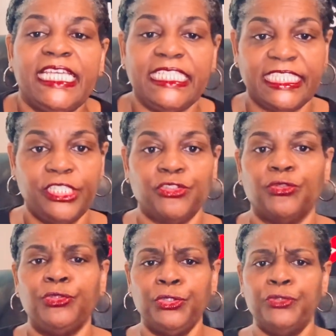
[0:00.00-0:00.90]

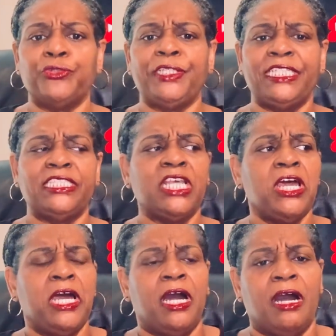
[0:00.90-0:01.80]
essential nutrients
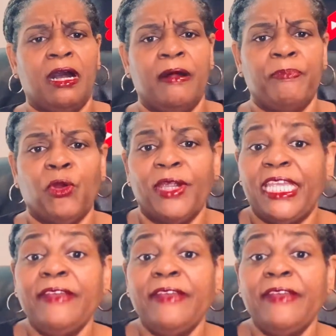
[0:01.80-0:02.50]
or